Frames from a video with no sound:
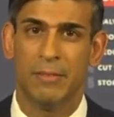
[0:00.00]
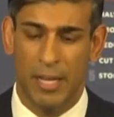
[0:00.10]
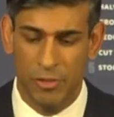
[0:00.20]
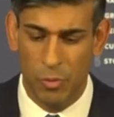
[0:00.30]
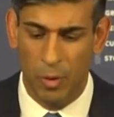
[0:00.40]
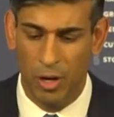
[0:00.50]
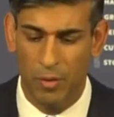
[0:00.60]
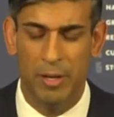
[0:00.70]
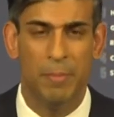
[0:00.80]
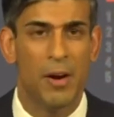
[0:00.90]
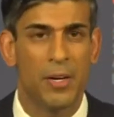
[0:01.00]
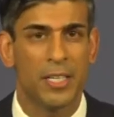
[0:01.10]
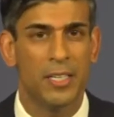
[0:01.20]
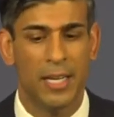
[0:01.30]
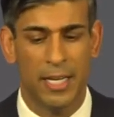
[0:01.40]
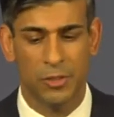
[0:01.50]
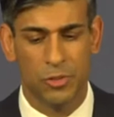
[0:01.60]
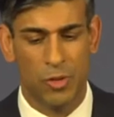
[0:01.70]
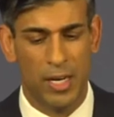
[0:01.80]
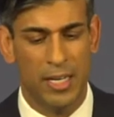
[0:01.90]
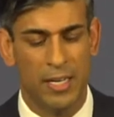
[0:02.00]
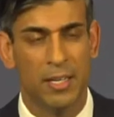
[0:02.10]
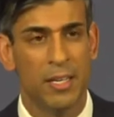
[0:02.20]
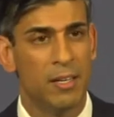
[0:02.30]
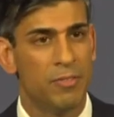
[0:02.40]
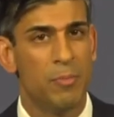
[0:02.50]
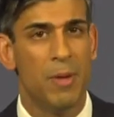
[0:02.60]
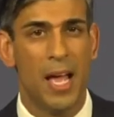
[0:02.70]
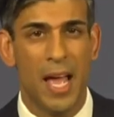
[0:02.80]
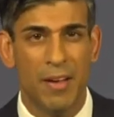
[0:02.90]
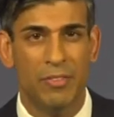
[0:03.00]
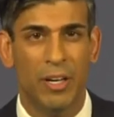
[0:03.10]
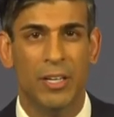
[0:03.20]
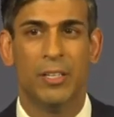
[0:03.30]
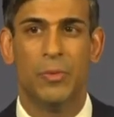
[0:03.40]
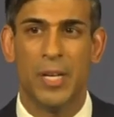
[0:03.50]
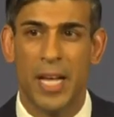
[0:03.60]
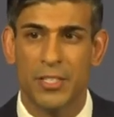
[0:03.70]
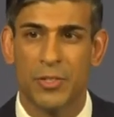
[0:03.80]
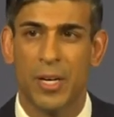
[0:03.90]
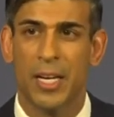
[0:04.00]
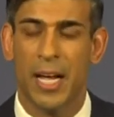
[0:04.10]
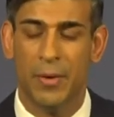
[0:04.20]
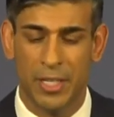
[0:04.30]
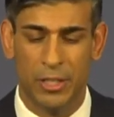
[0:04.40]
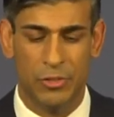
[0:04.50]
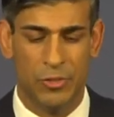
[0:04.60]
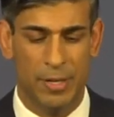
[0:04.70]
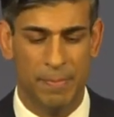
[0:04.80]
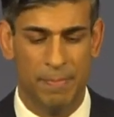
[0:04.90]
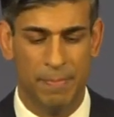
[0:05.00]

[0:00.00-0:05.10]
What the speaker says: as you are in America and Australia, from ever re-entering our country.